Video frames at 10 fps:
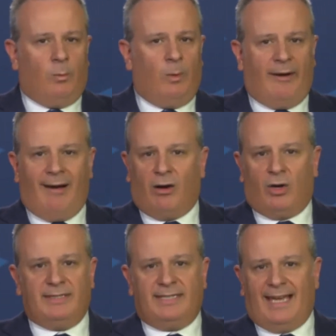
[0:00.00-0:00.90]
where our
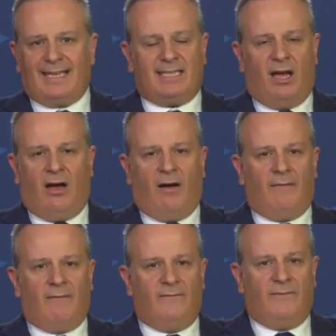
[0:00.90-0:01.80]
contacts are
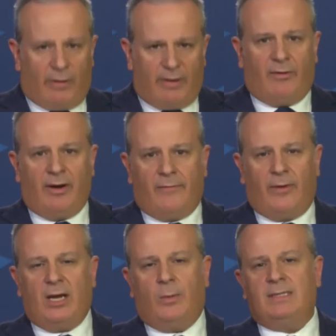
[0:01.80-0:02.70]
very, very
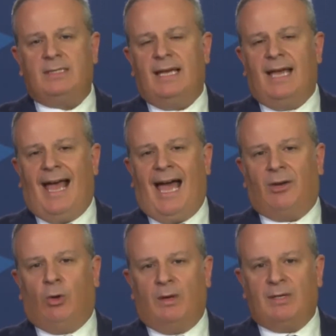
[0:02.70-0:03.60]
frequent
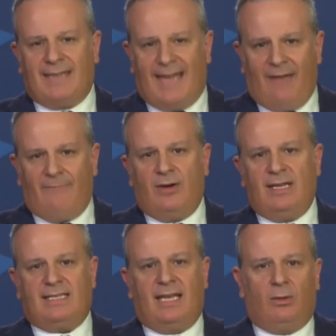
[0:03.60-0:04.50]
at almost
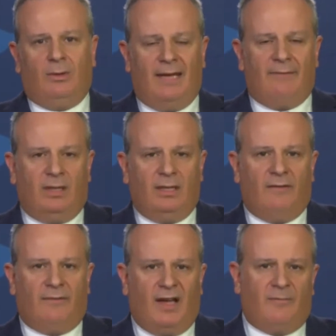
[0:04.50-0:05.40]
every single level
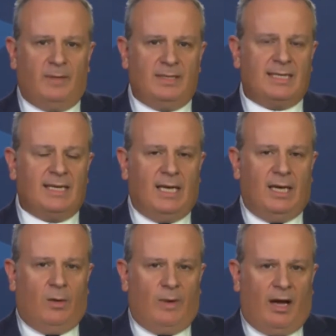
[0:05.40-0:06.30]
of government.
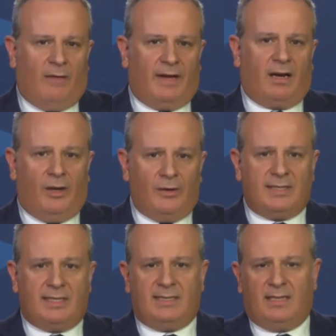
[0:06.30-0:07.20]
We are the
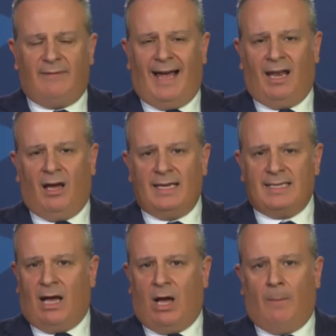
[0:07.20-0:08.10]
closest of
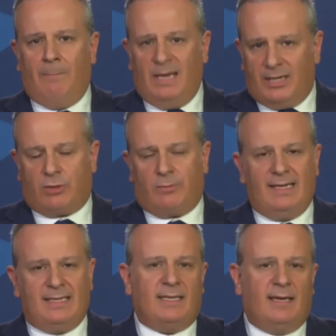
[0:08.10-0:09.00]
allies. Our
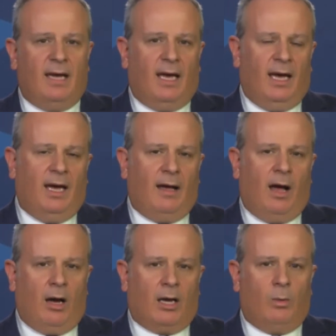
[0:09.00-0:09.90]
militaries
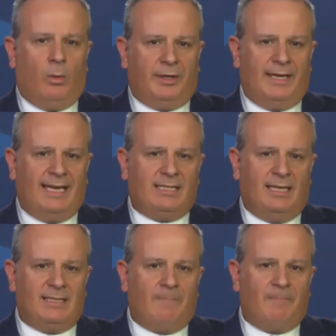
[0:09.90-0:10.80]
are
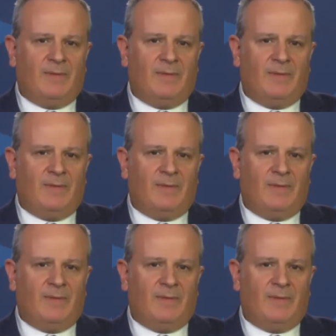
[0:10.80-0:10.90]
coordinated